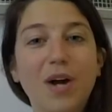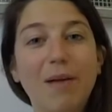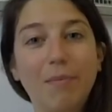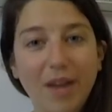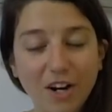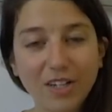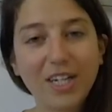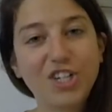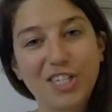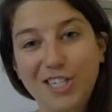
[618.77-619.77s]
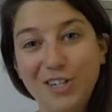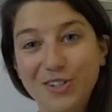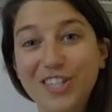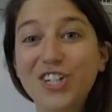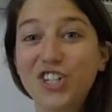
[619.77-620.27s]
primarily just to
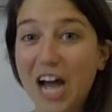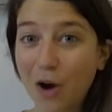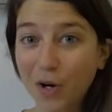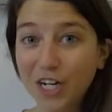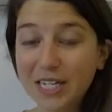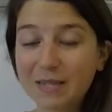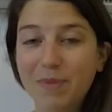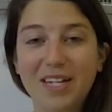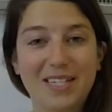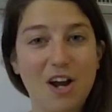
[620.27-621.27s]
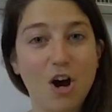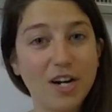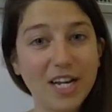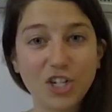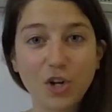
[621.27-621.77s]
use the showers because they
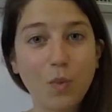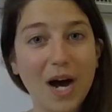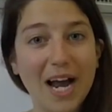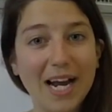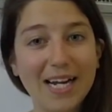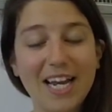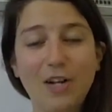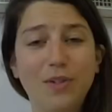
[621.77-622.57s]
are nationwide,